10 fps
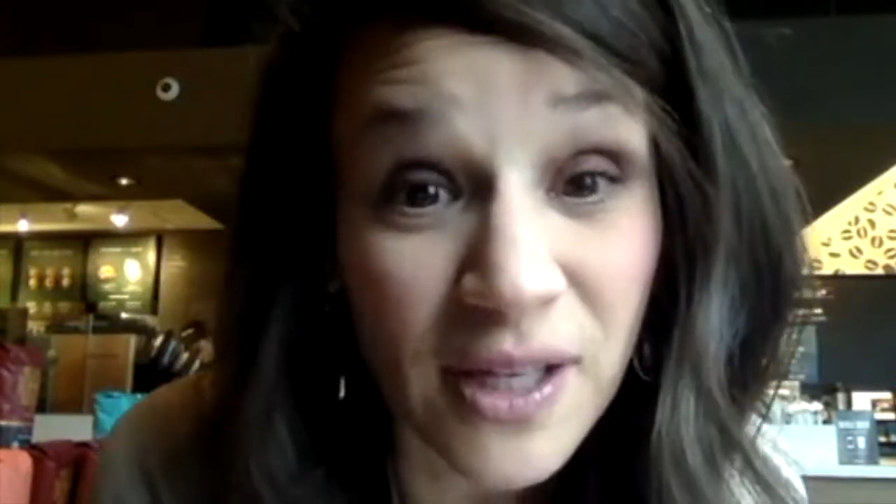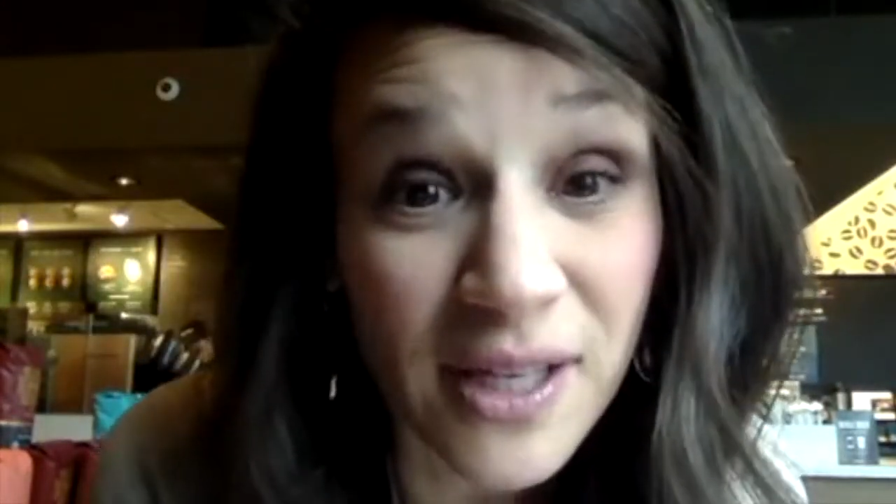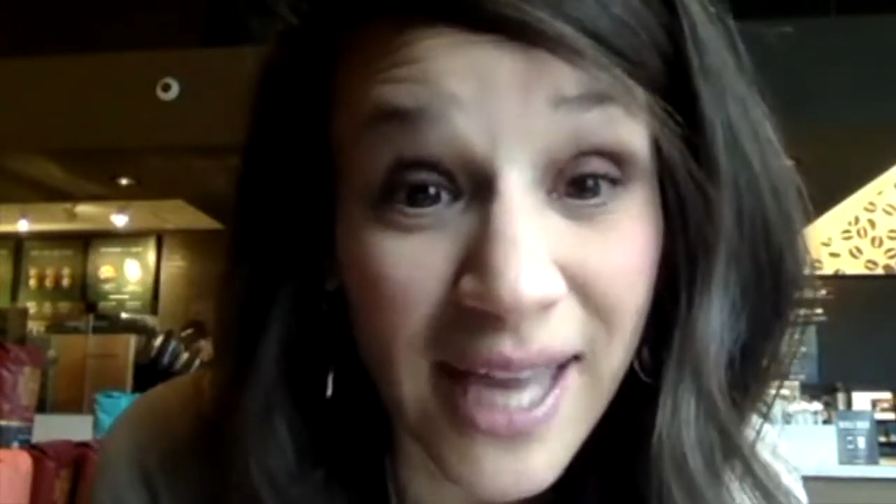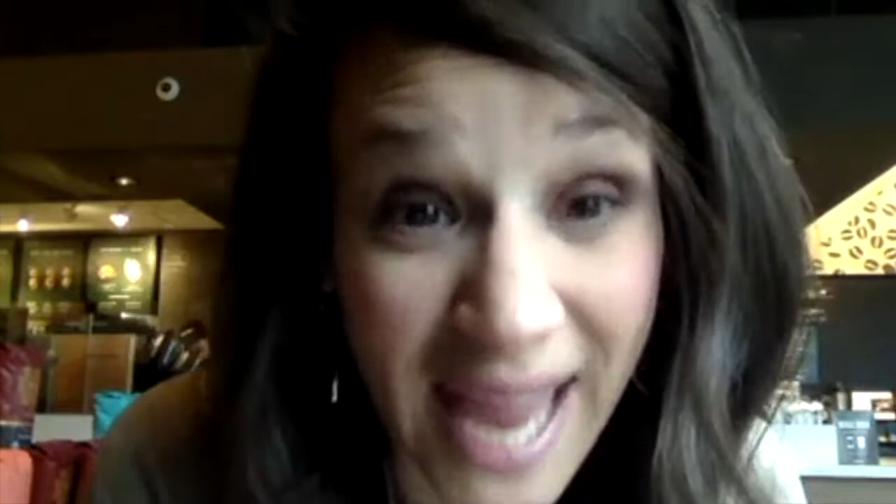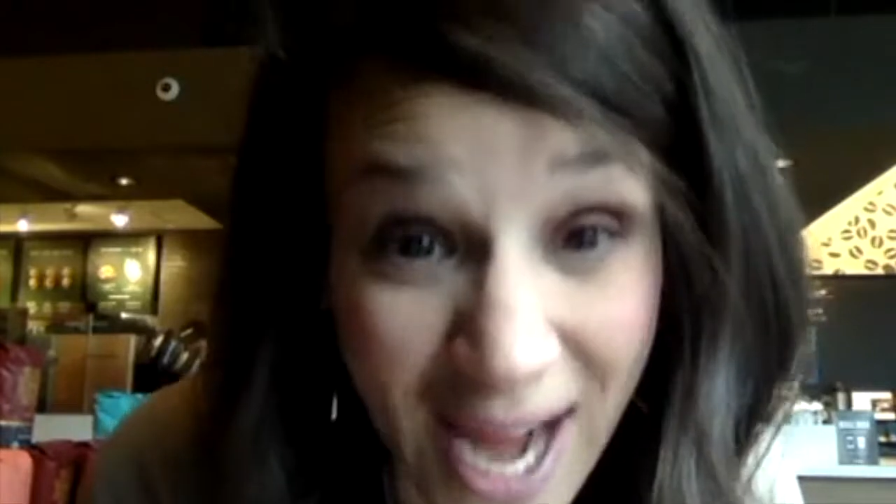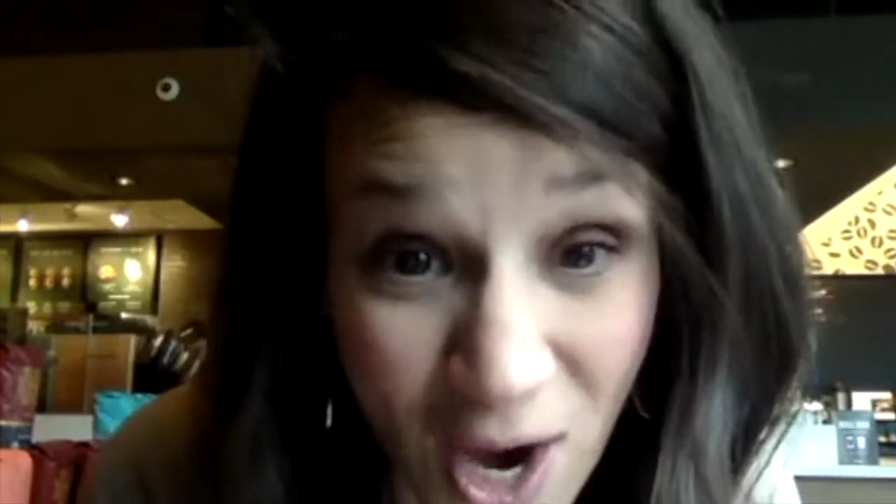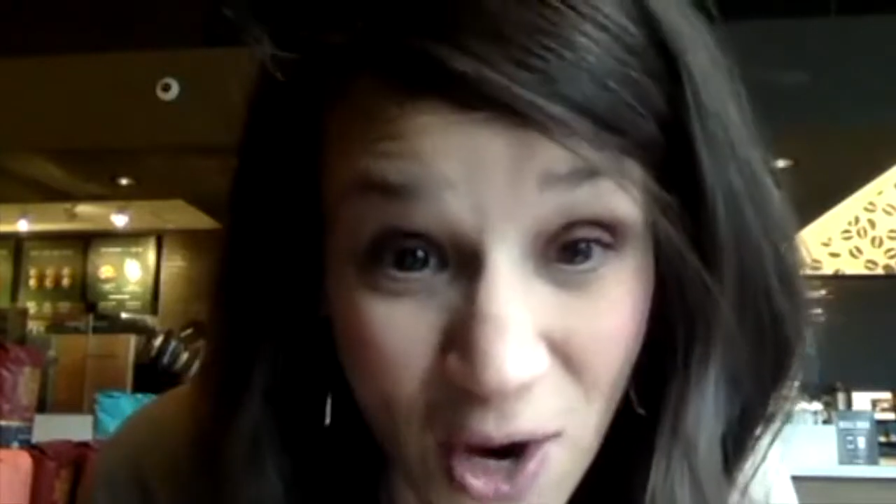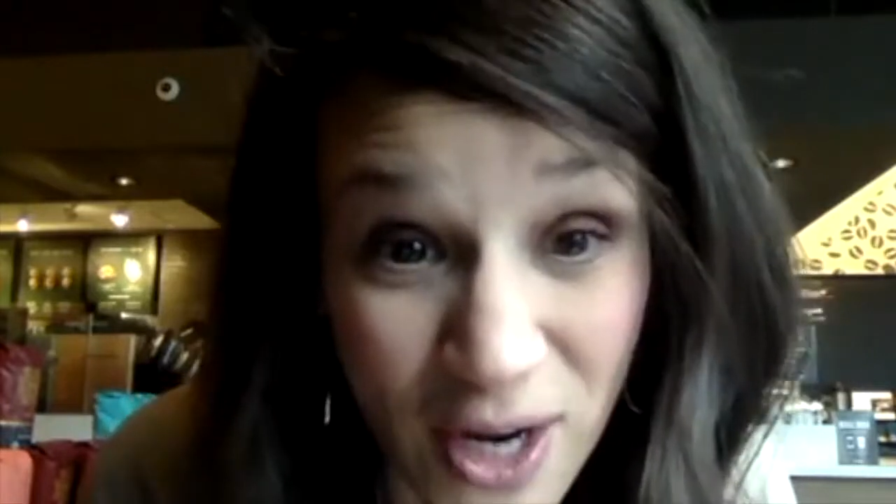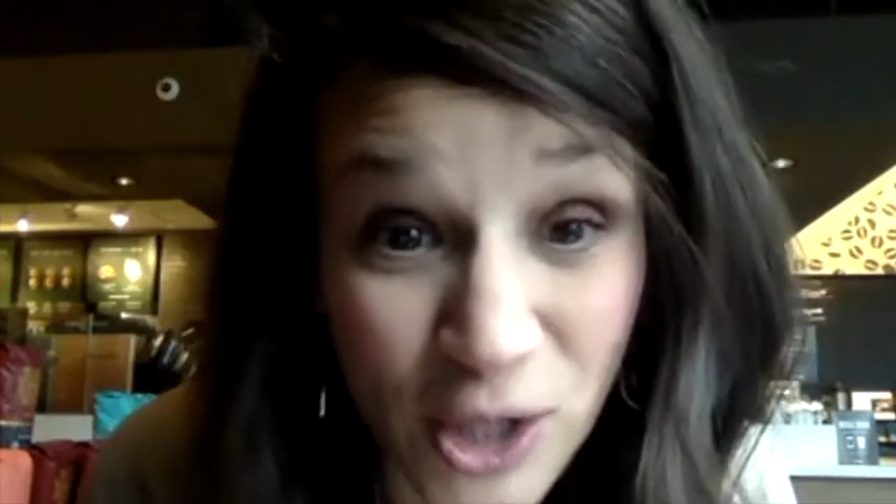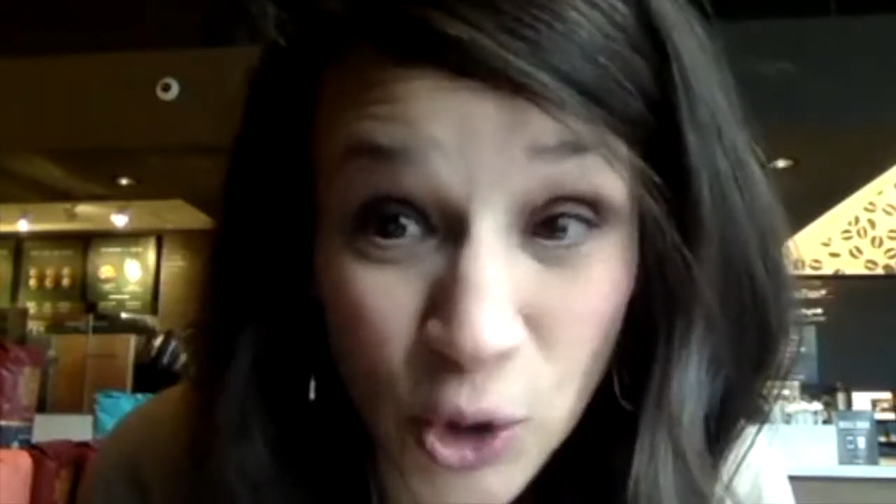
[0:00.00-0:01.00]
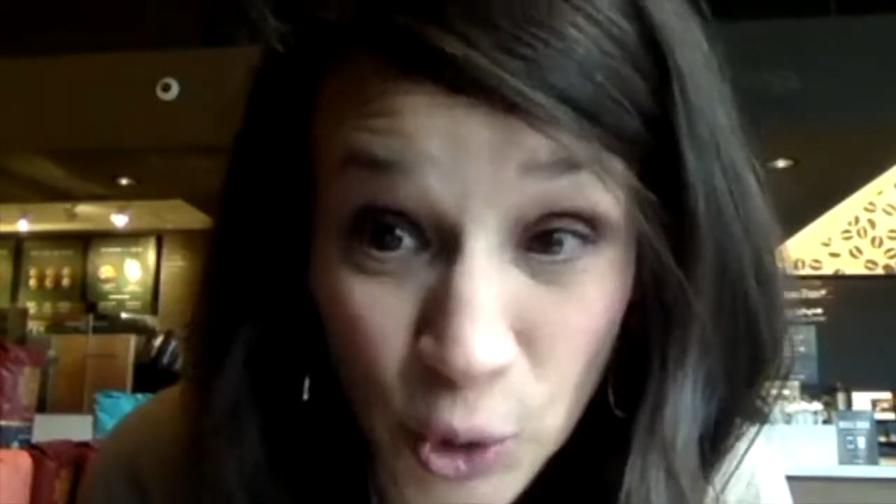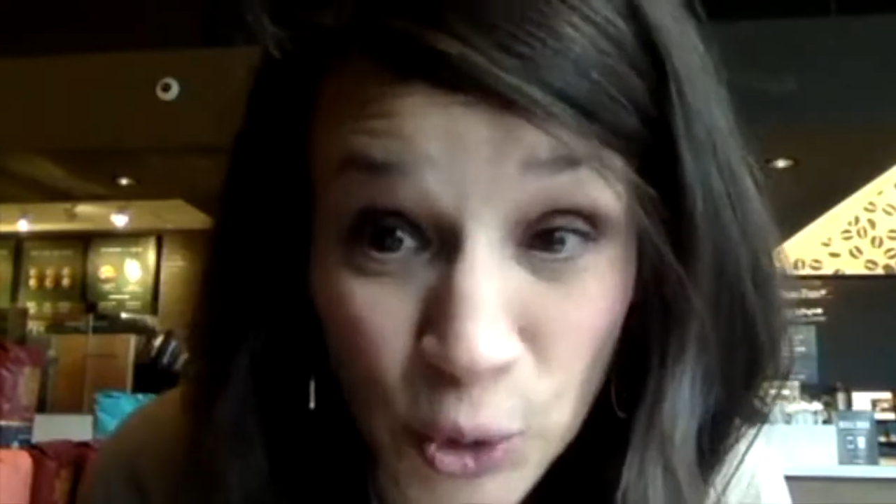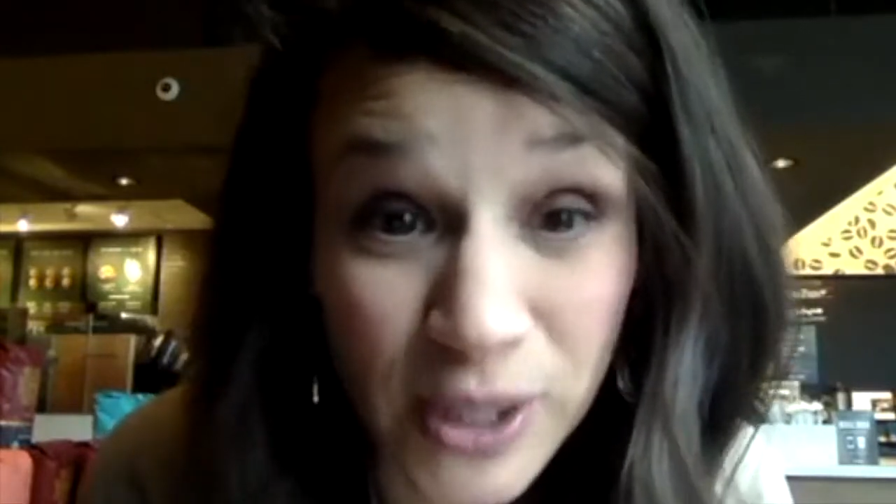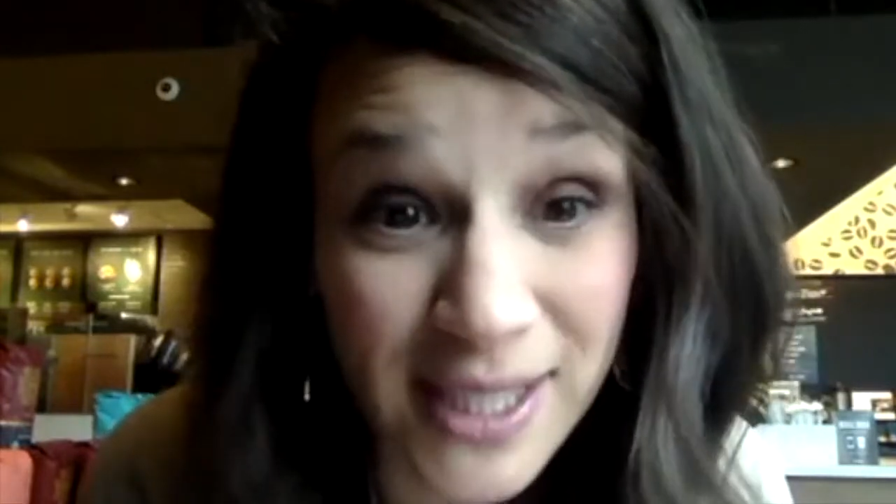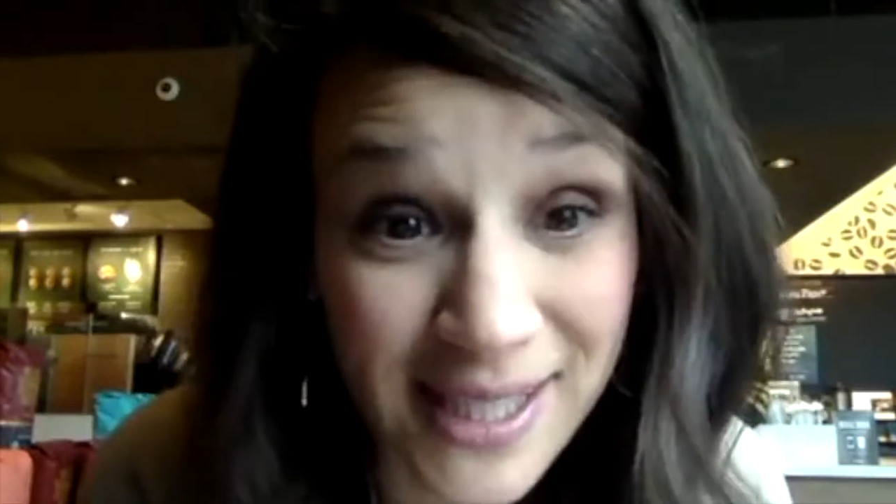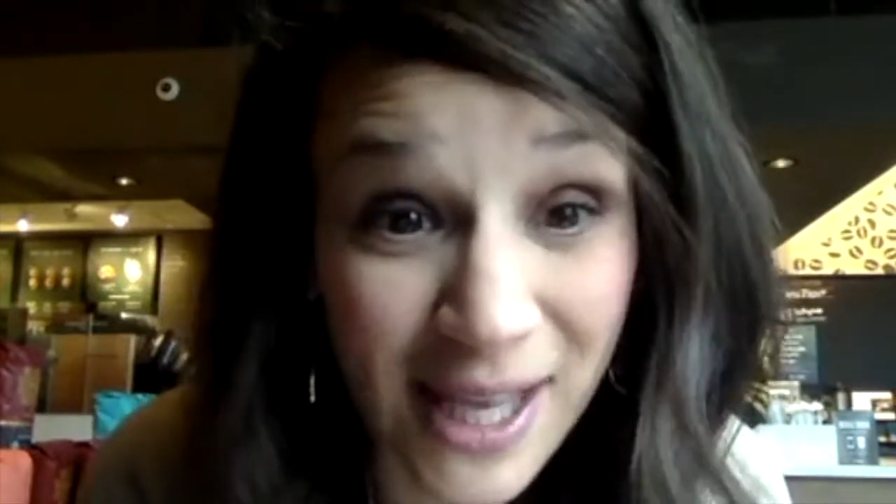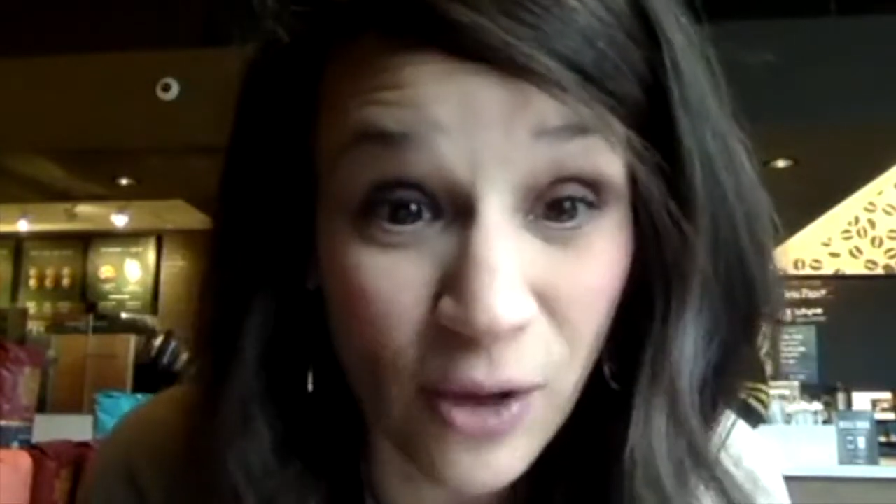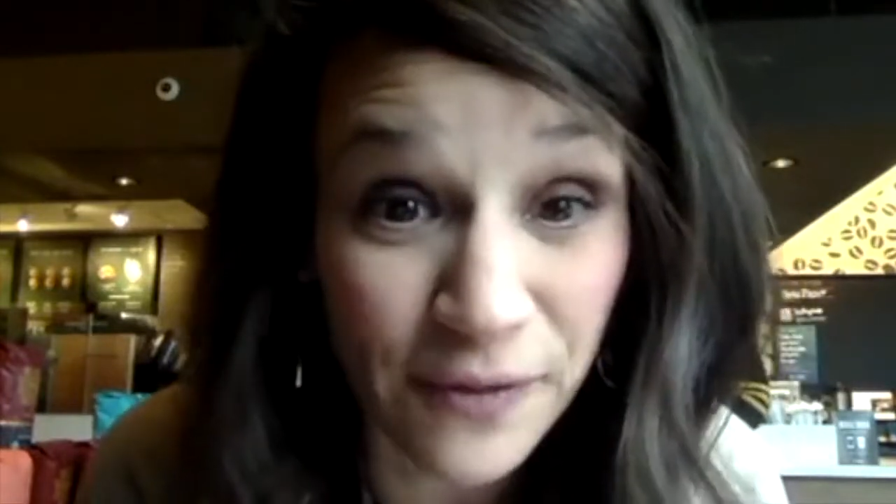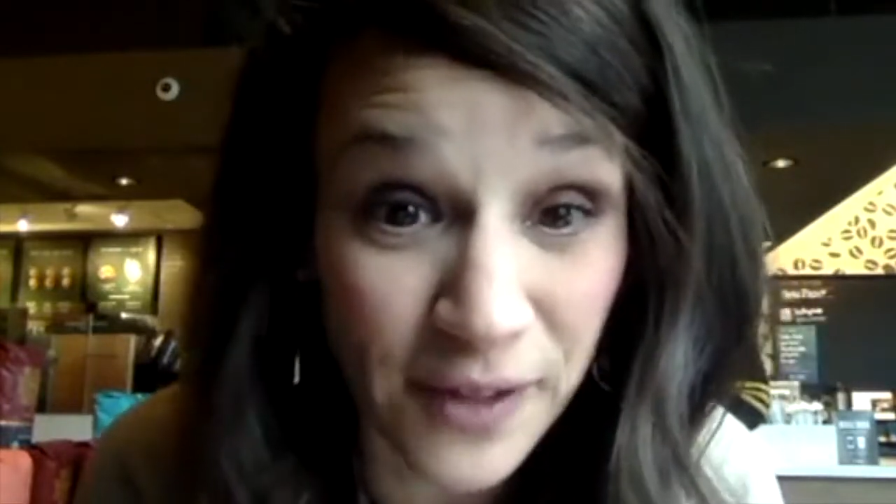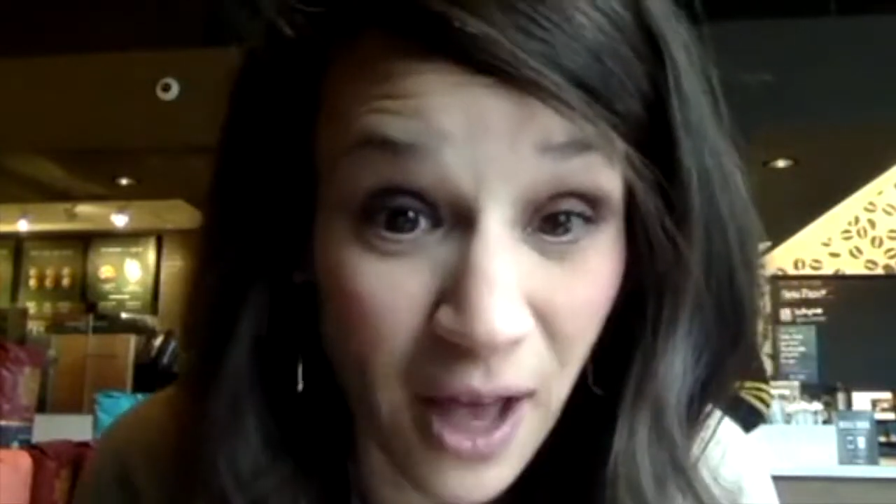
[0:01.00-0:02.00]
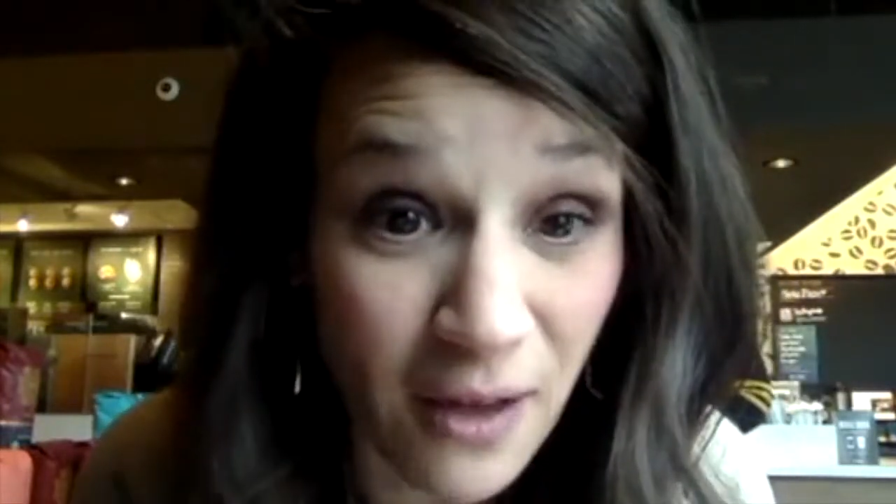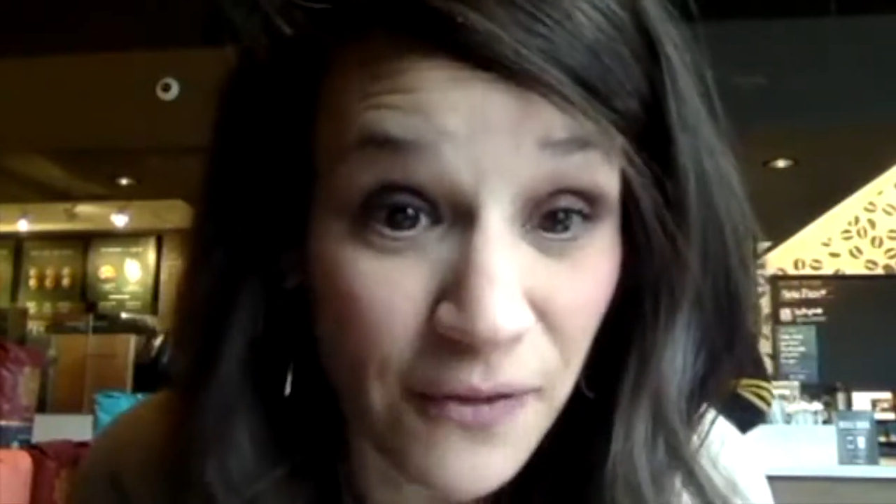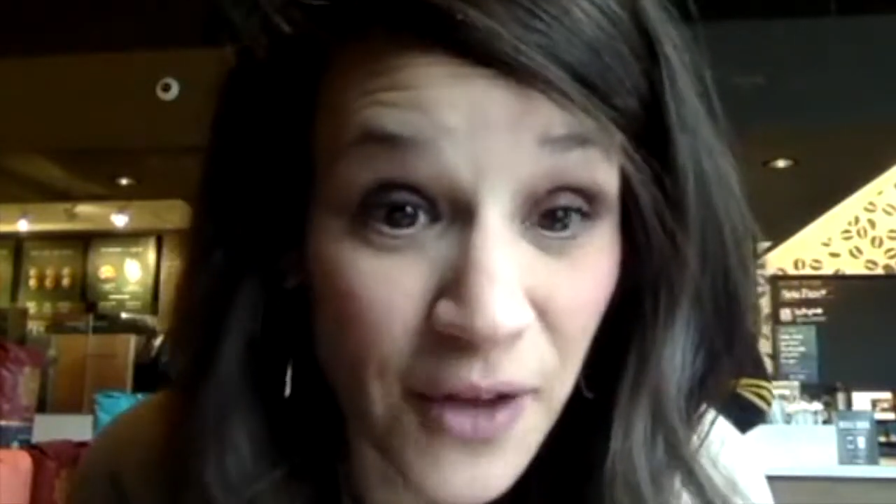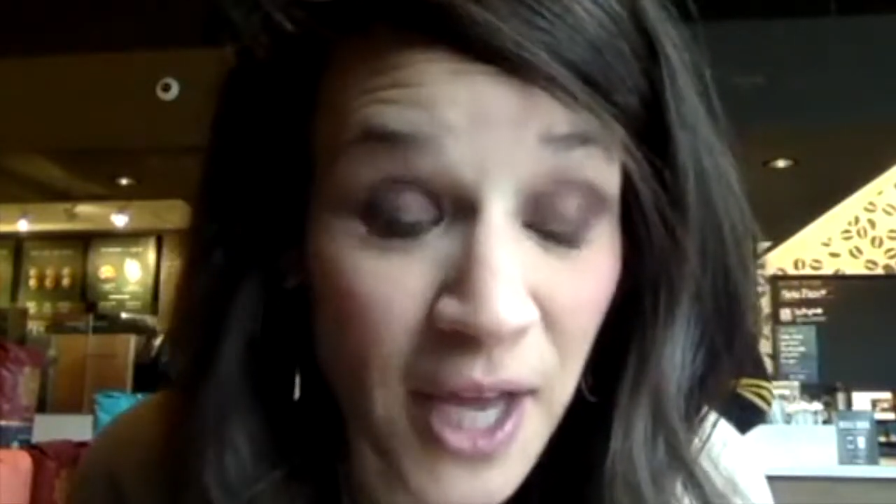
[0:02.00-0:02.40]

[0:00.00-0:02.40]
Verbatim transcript: care is truly self love